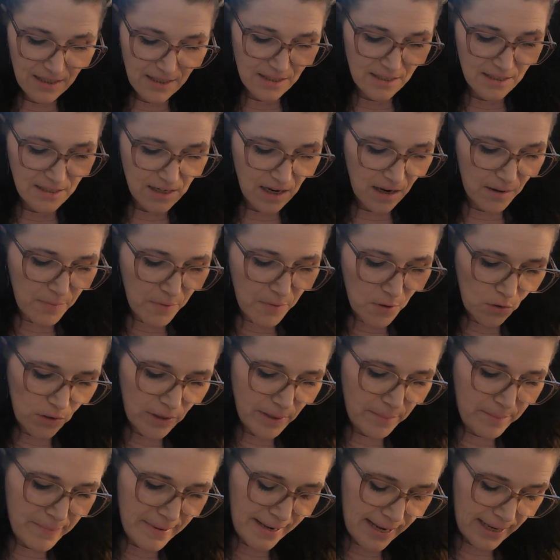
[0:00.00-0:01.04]
Stop
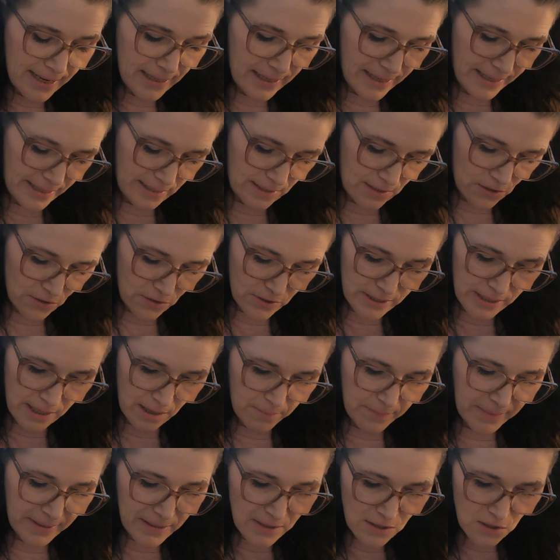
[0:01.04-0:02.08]
holding back, Cancer. Tell
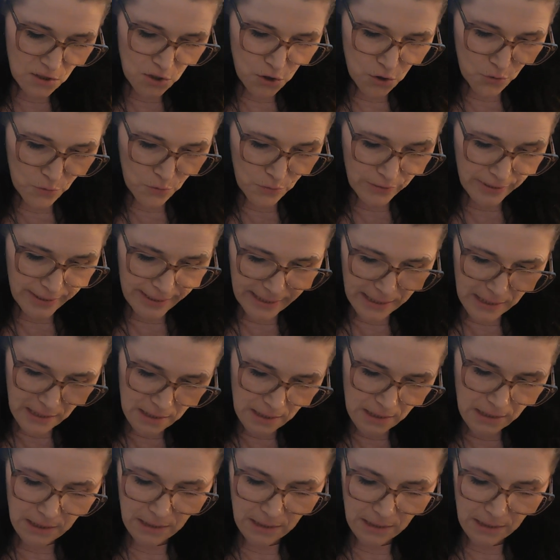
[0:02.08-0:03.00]
me the story,